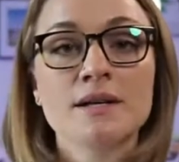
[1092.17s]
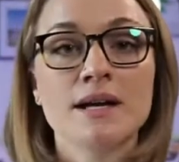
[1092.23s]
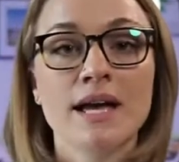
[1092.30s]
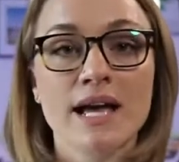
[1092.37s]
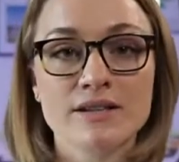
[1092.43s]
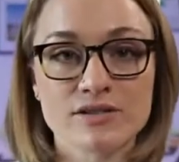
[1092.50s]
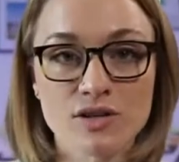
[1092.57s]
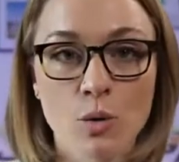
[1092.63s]

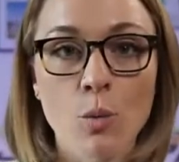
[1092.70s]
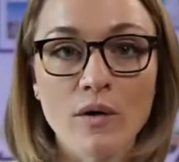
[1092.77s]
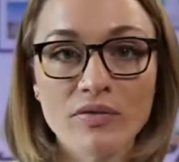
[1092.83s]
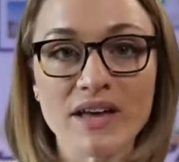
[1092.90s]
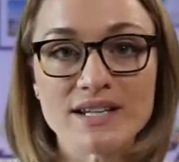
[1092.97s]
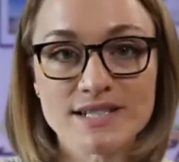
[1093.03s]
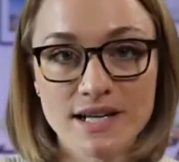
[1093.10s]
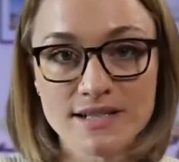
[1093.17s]
And so what
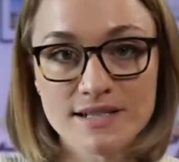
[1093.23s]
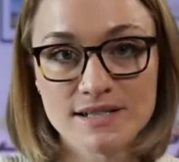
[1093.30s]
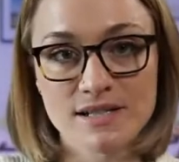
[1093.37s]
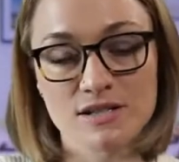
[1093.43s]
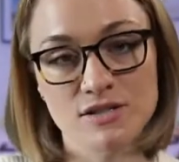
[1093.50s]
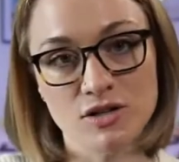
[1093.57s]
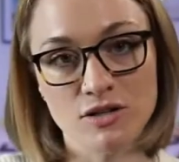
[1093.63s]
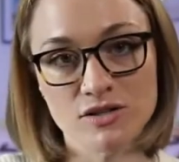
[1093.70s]
that does is
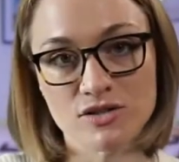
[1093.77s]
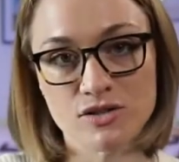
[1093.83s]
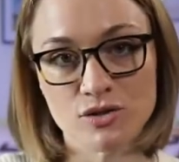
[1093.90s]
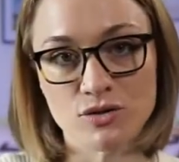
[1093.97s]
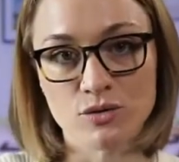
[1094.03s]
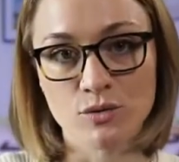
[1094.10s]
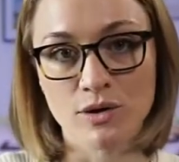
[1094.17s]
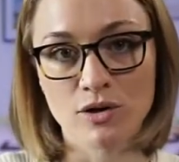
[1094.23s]
it starts
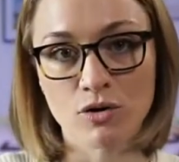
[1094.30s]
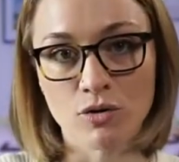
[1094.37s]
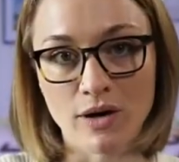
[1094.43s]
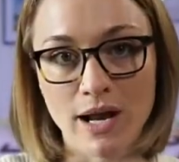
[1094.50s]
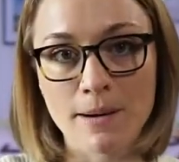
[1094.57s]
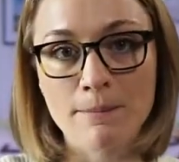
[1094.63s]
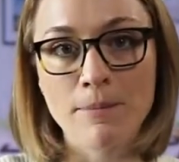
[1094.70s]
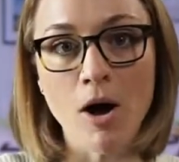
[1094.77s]
to
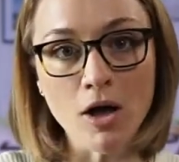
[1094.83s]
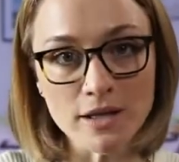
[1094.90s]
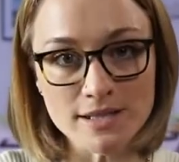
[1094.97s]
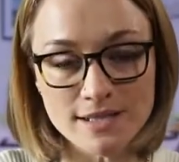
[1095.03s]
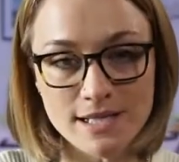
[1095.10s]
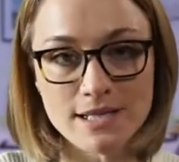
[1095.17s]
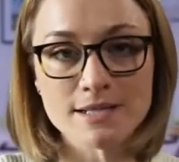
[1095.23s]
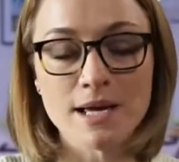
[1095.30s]
create
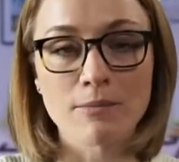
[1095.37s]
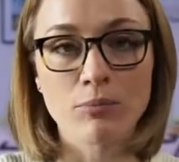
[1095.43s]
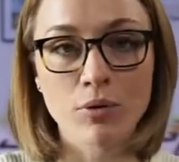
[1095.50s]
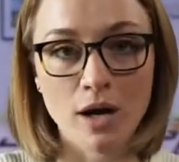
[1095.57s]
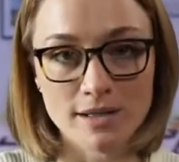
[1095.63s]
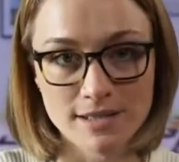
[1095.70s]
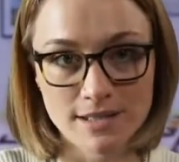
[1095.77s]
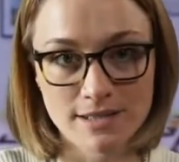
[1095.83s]
policies and
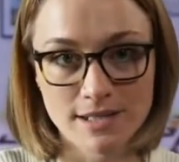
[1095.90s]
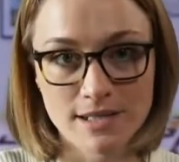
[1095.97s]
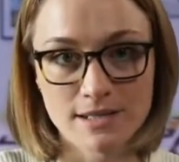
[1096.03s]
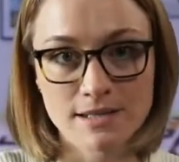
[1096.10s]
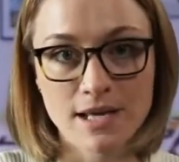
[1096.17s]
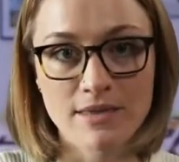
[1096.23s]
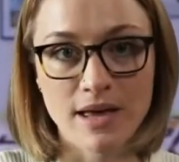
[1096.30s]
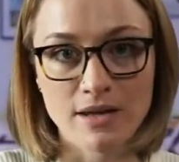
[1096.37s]

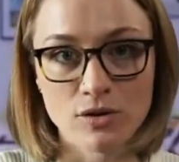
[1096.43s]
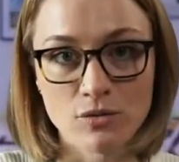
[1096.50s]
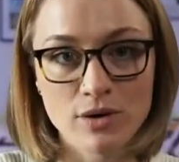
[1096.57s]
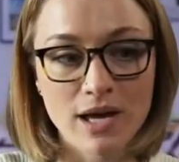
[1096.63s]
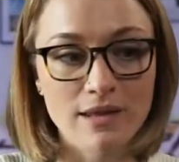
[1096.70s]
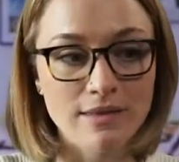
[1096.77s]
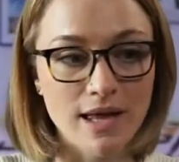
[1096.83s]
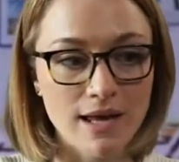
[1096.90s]
processes that you
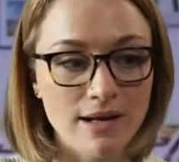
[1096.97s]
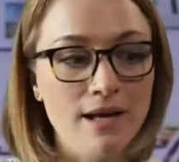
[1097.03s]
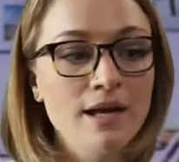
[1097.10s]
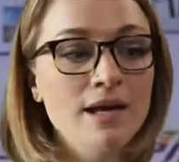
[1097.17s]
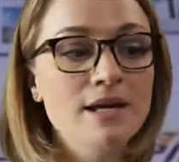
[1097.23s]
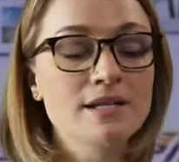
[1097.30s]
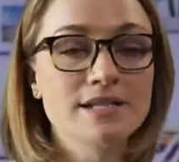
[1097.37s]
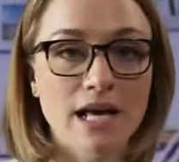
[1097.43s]
can then
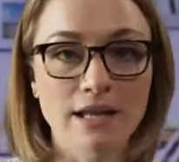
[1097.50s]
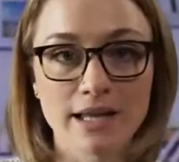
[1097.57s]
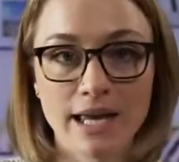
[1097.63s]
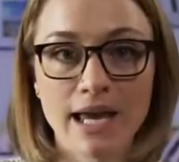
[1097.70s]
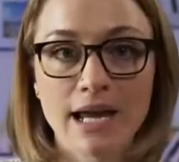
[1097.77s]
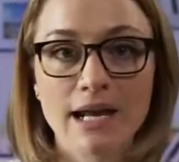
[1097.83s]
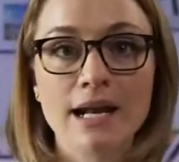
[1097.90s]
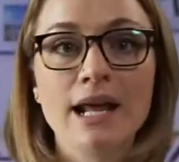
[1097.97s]

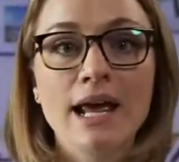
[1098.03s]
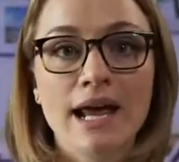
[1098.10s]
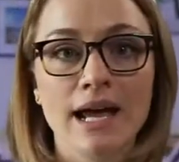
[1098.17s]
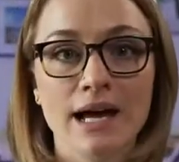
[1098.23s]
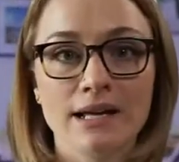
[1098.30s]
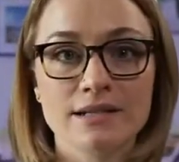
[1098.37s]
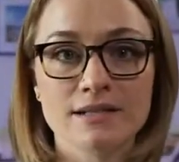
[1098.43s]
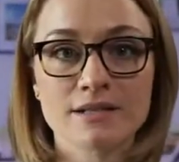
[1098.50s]
delegate,
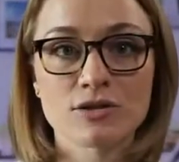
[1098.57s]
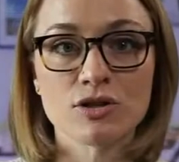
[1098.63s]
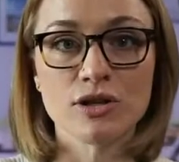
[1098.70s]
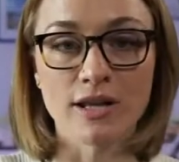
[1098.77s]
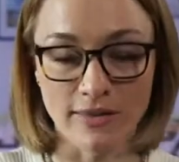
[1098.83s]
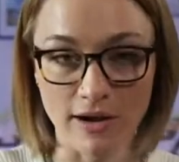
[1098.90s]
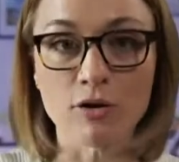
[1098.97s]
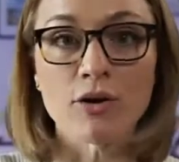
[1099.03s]
and
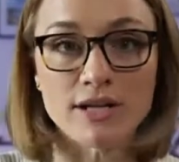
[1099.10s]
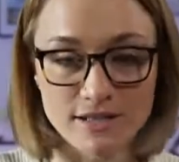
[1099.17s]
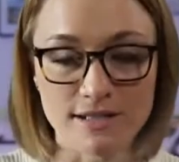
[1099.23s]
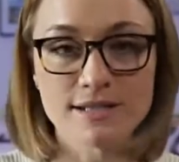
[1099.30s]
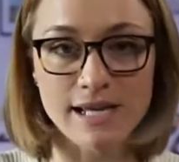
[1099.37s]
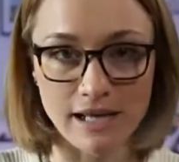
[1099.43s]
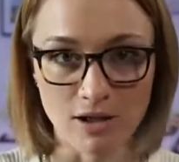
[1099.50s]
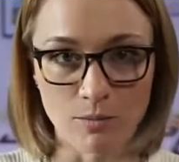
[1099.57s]
that creates a
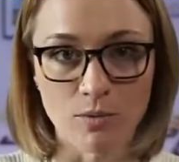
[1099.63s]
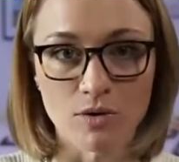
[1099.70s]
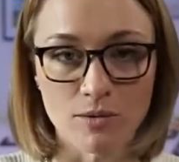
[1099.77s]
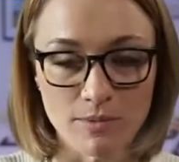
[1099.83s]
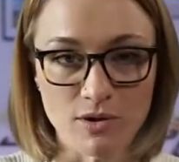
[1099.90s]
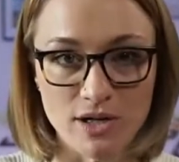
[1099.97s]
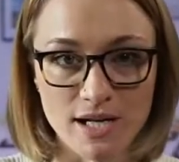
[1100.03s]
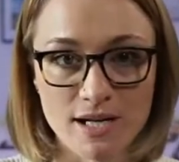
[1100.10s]
scalable
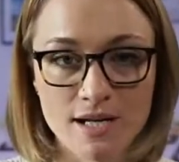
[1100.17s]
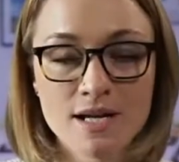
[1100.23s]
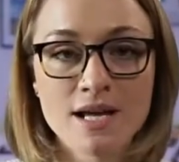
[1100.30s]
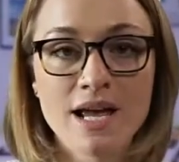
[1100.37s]
community.